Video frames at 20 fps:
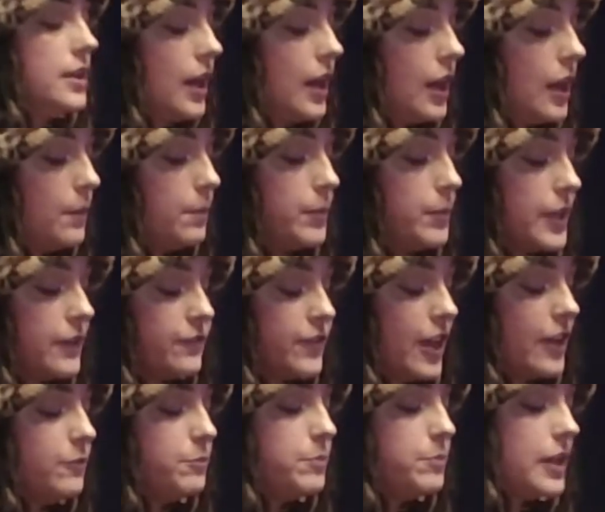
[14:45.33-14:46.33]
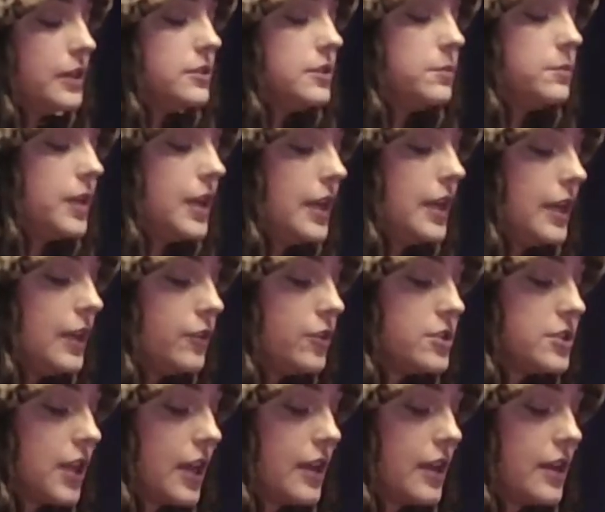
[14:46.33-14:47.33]
But if they've been to me and
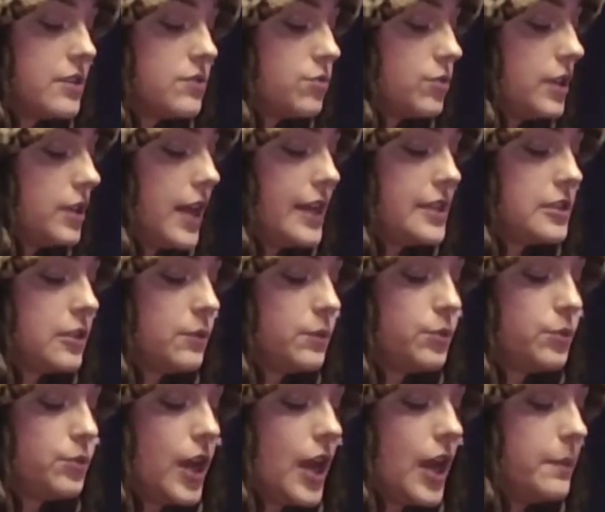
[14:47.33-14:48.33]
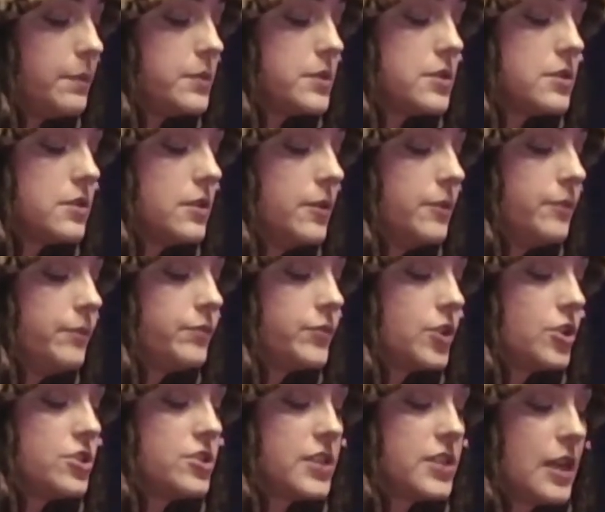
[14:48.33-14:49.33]
their skin is really nice and prepped,
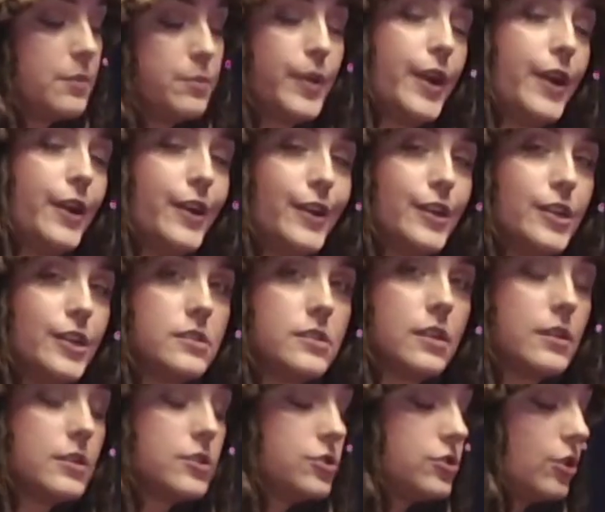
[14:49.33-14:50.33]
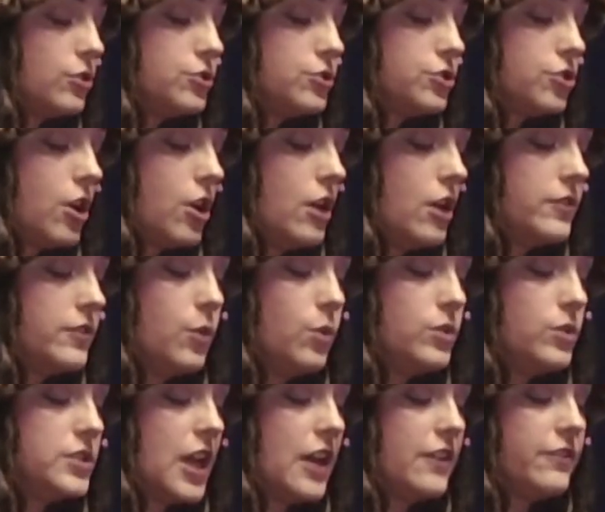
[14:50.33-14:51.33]
their skin barrier is so strong, then
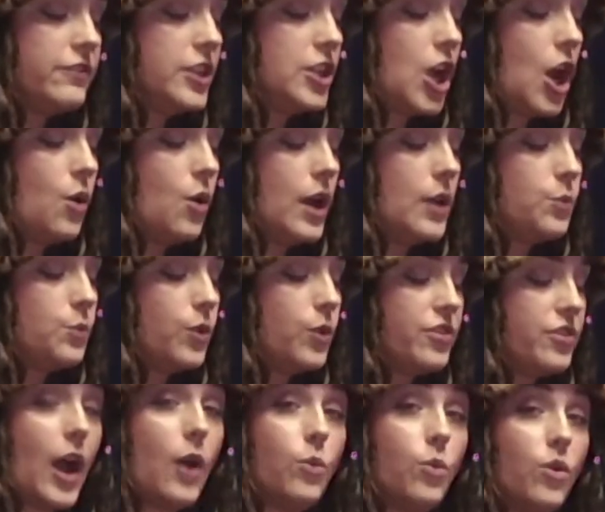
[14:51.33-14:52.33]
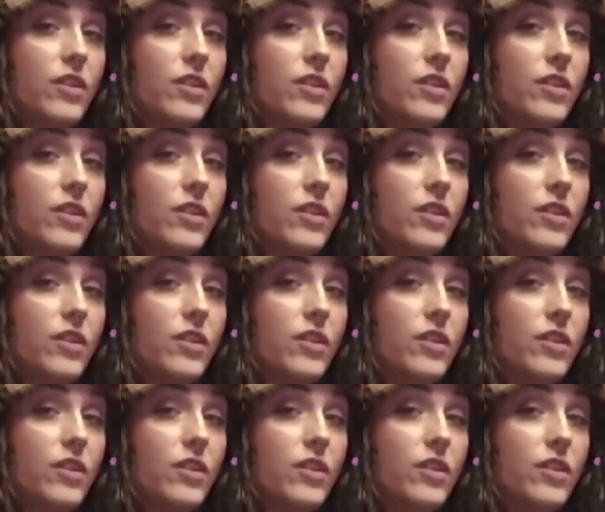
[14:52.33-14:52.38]
we'll definitely go in with that